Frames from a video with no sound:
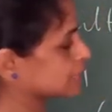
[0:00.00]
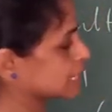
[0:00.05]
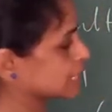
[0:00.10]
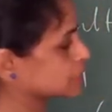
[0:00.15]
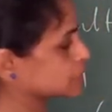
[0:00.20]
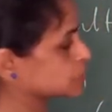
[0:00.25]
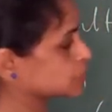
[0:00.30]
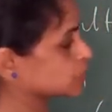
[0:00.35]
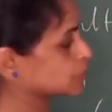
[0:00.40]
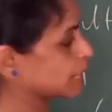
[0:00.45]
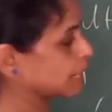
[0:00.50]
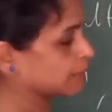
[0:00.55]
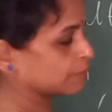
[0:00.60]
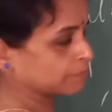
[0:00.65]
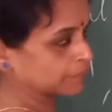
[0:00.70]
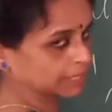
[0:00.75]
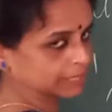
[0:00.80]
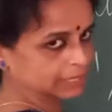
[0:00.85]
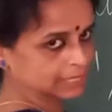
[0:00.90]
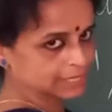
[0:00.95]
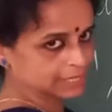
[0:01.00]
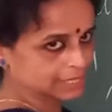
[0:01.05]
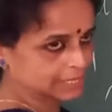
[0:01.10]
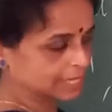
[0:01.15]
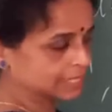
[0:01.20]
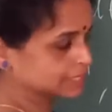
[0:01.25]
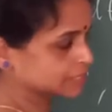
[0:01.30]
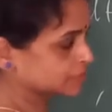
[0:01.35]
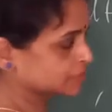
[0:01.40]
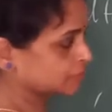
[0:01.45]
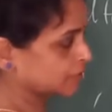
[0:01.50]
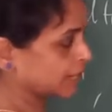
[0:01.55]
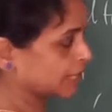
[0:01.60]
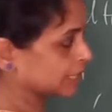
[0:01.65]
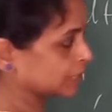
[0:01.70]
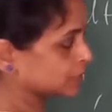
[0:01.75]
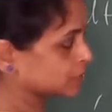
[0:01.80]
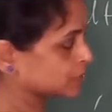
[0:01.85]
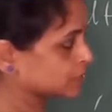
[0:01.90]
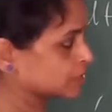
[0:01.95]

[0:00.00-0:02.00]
S to L minus S values,